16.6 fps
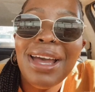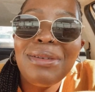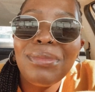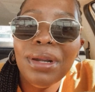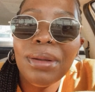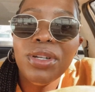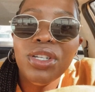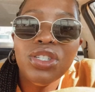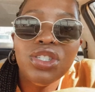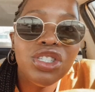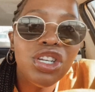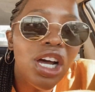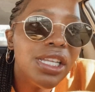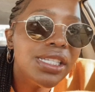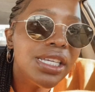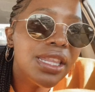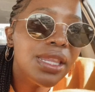But I'm going to
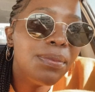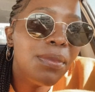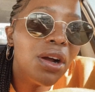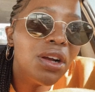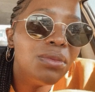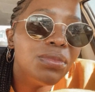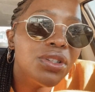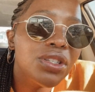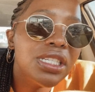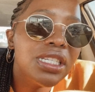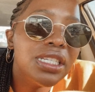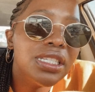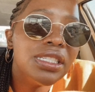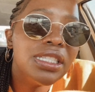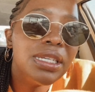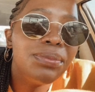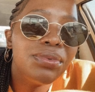start at the Bog and Books
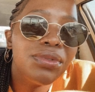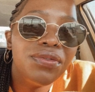in Deep